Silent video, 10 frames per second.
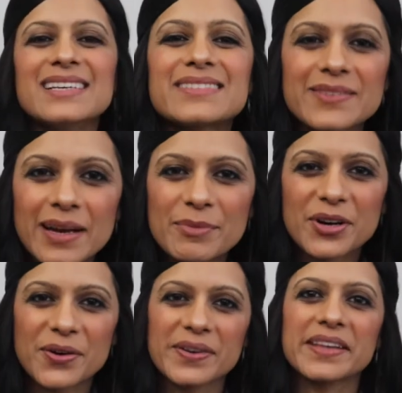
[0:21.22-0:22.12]
So I'm
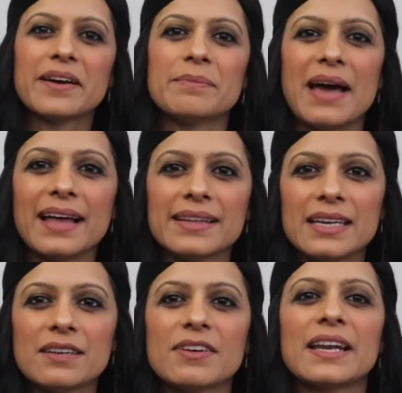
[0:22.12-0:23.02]
currently on mat
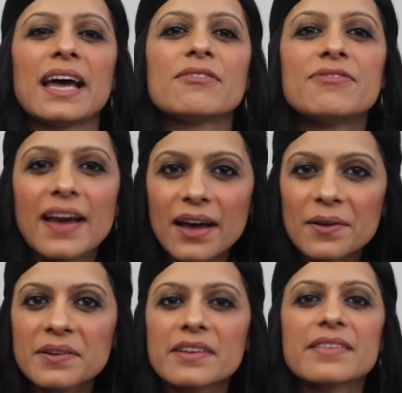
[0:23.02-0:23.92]
leave and have
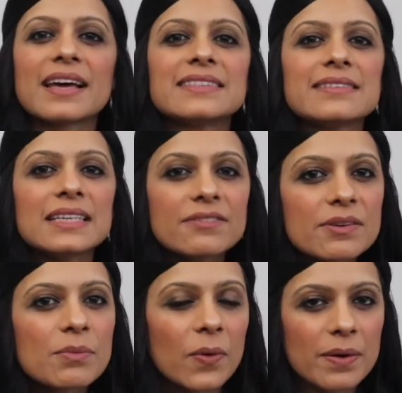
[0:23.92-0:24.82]
found that it's
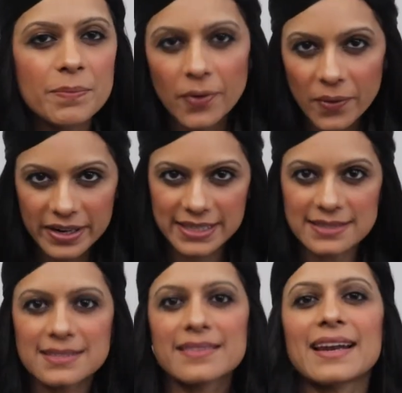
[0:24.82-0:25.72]
even more
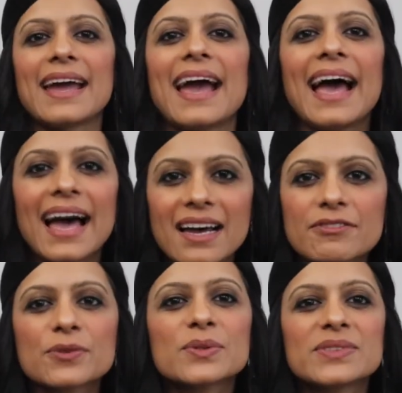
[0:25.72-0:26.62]
important that I
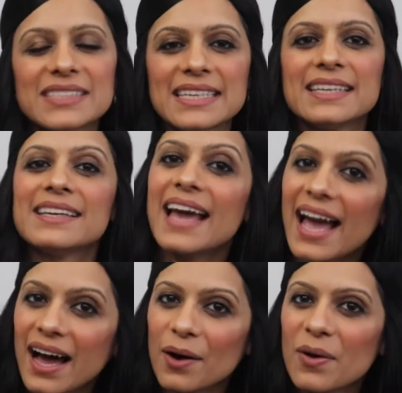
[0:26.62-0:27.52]
have a routine
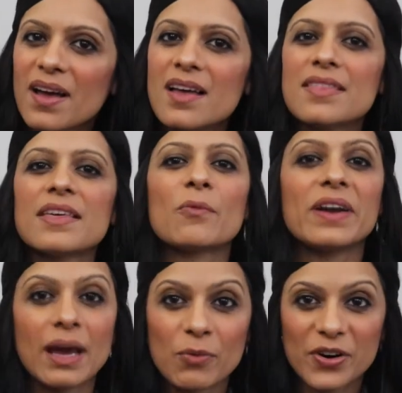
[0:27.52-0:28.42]
now than
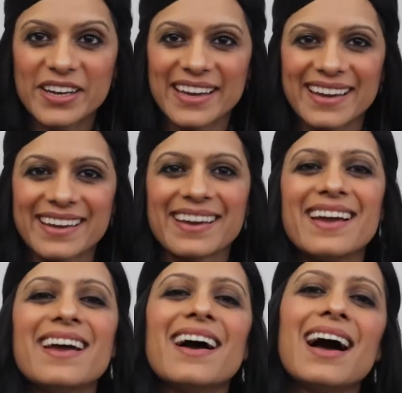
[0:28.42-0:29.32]
when I'm working.
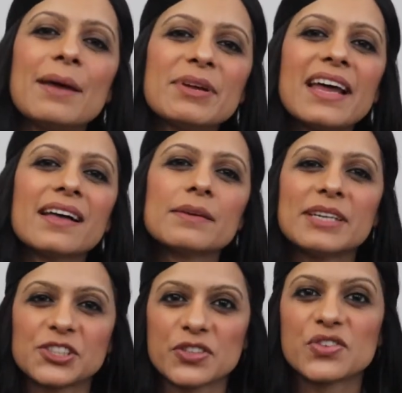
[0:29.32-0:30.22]
I'm an
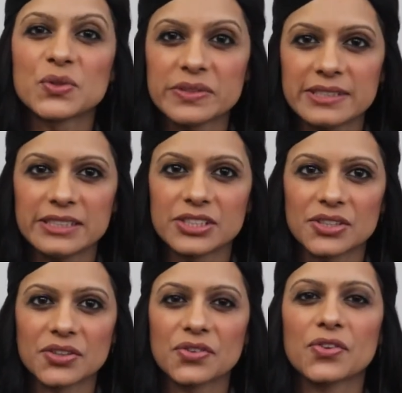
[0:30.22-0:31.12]
elementary school
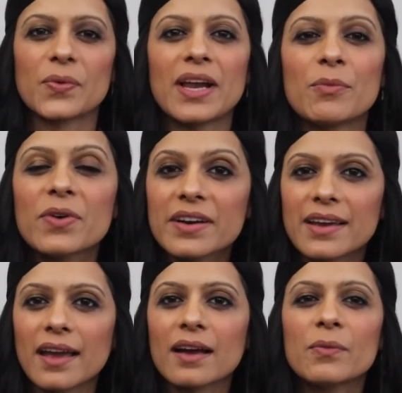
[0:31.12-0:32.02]
teacher, so when I'm
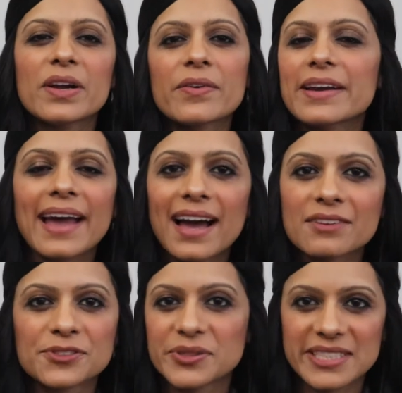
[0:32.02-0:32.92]
working, we already
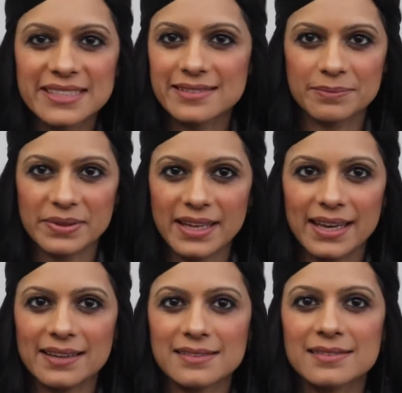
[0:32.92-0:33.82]
have routines in
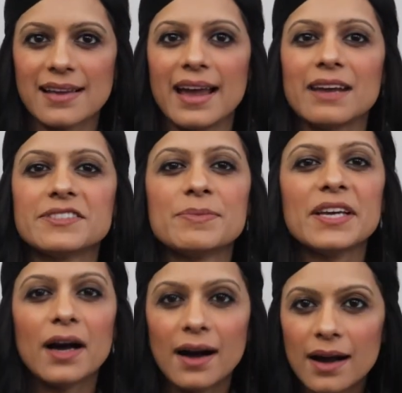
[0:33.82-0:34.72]
place. I have to
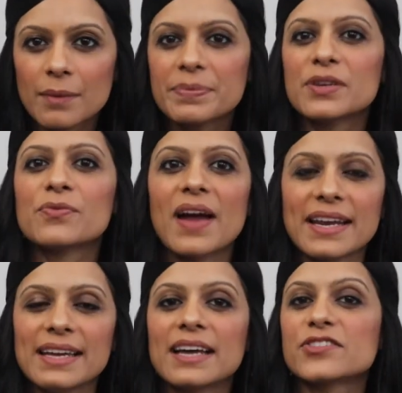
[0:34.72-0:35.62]
be up and
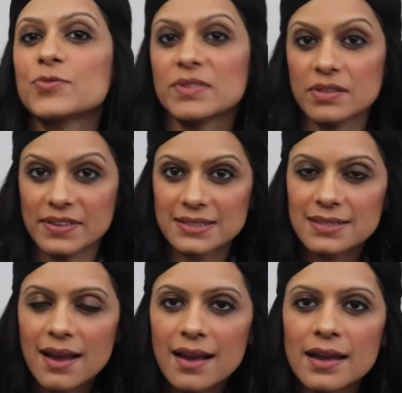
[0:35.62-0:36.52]
ready at a specific
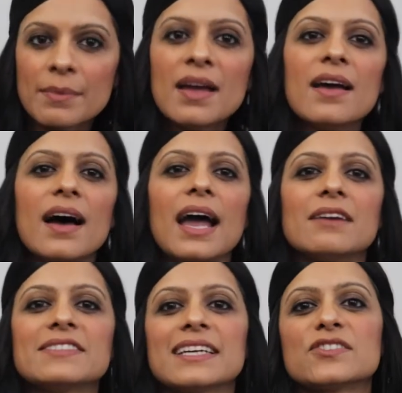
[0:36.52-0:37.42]
time, I
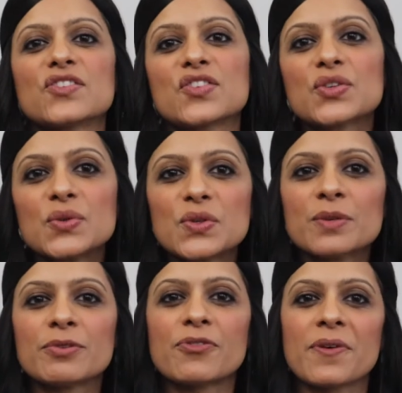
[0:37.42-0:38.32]
have to get to
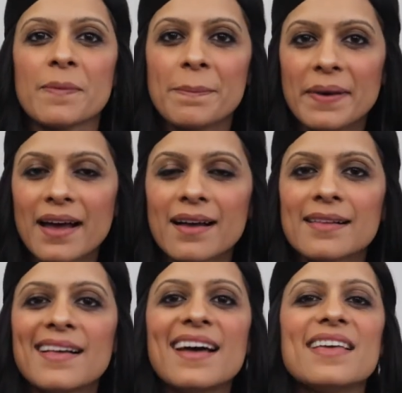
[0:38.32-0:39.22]
school before the
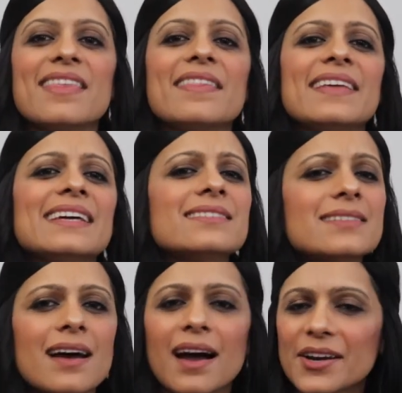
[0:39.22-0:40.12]
bell, then the
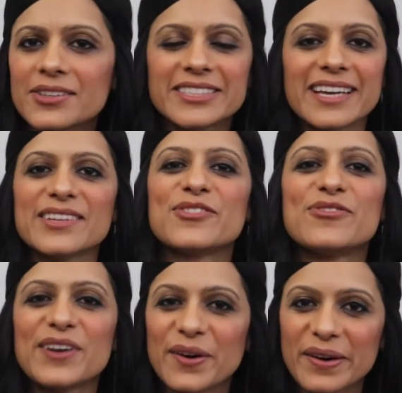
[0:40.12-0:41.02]
entire day is
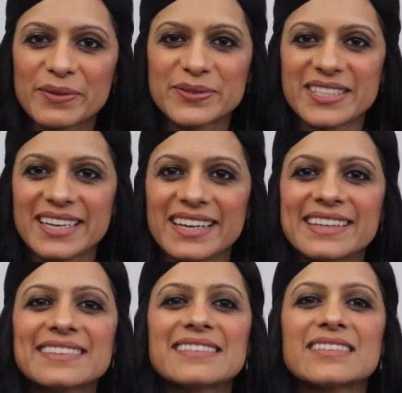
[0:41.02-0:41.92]
very
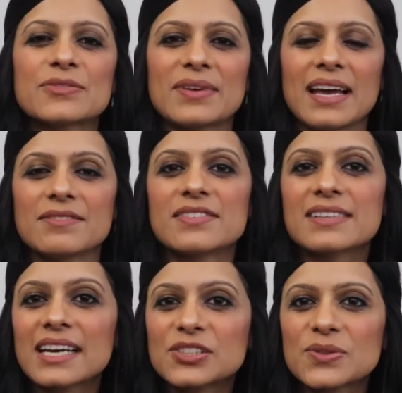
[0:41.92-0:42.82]
routine since we have
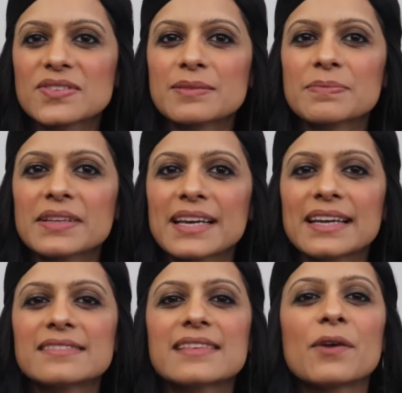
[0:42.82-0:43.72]
schedules in
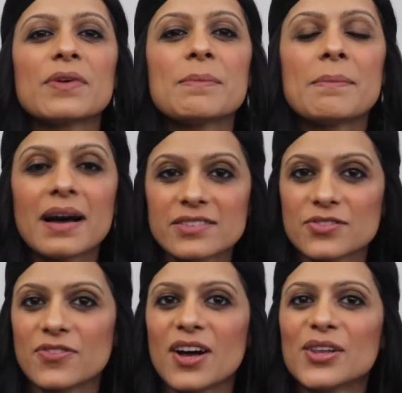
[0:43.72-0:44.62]
place that we
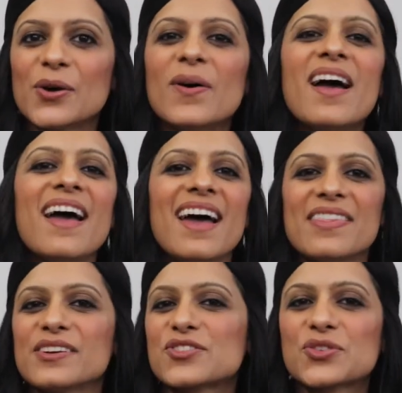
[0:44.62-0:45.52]
must follow
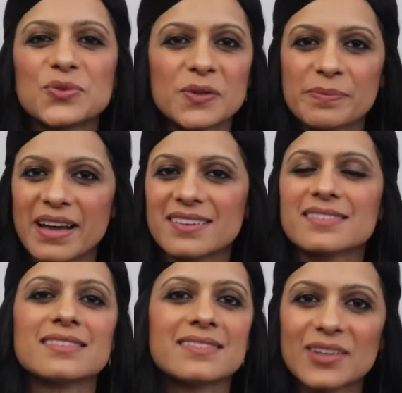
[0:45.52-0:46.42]
and there's school
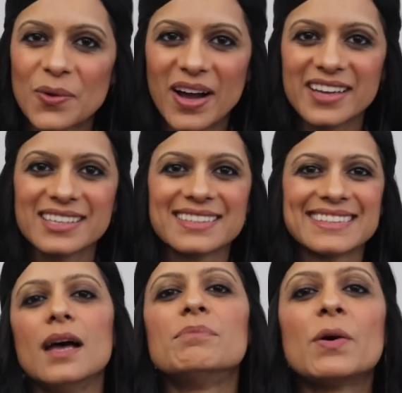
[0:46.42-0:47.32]
bells and so on.
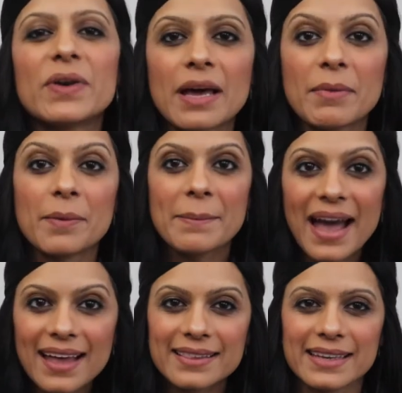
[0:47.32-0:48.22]
But when I'm on
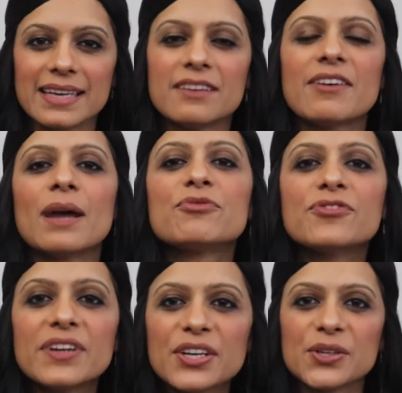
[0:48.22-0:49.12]
mat leave, I'm
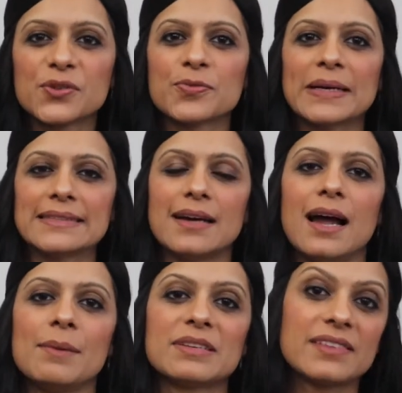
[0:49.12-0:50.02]
free to use my
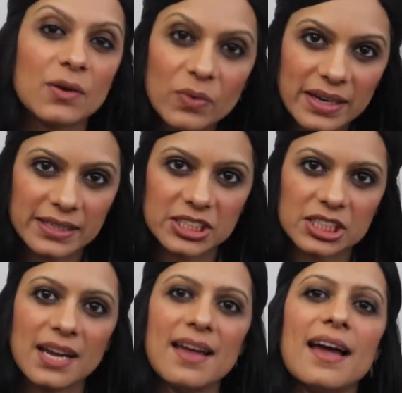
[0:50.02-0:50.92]
time as I
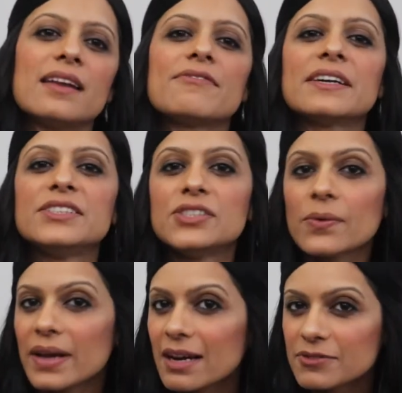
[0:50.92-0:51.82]
wish. And if I
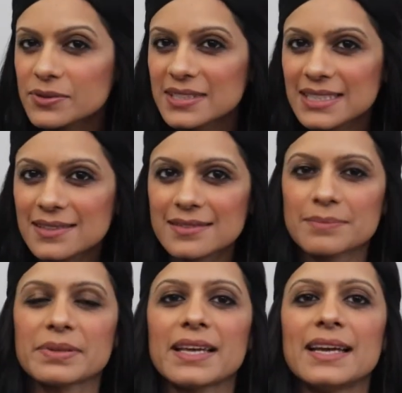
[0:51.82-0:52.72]
don't have routines
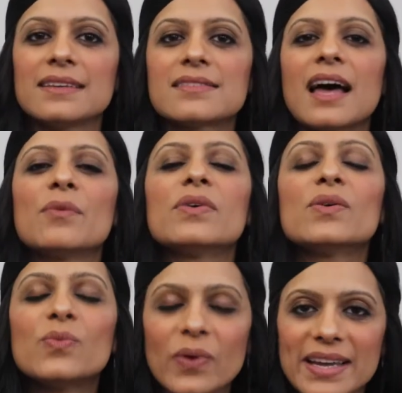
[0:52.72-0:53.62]
in place, I
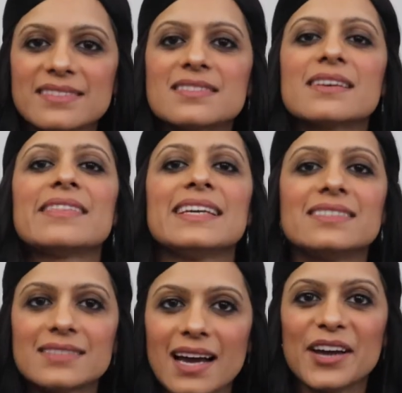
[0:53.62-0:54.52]
will waste
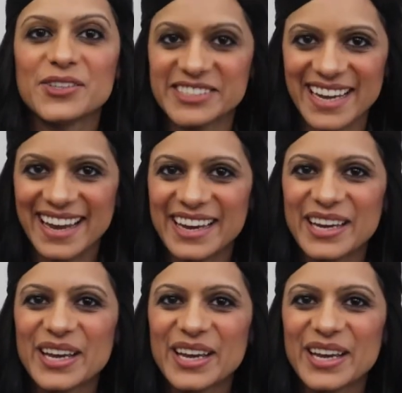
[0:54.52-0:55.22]
the entire day.